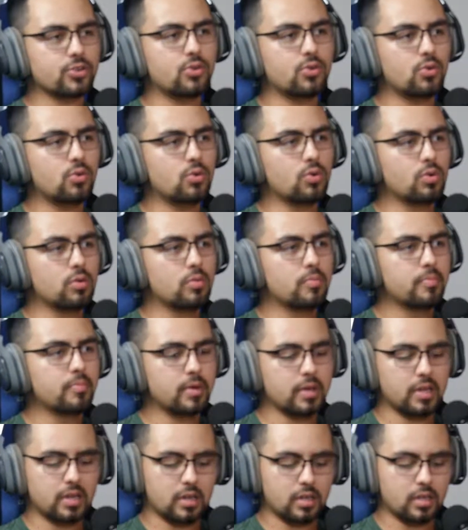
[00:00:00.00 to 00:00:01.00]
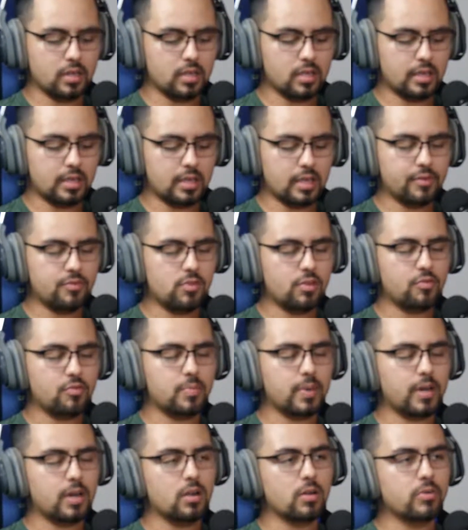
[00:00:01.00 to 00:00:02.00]
are cool, but have you ever
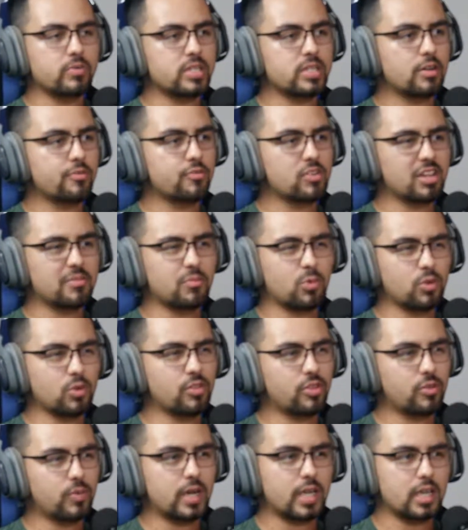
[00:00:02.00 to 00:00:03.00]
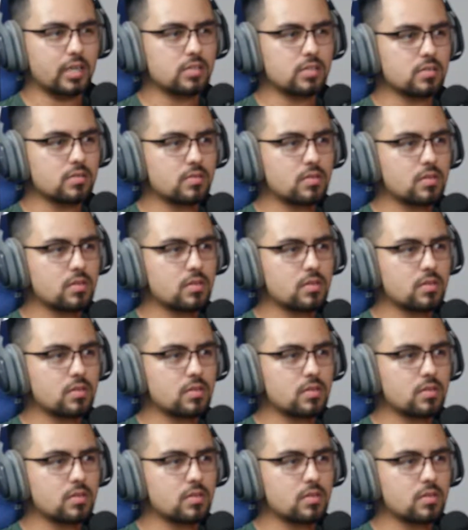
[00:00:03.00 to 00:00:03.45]
been in a hotel for like more than 3 days?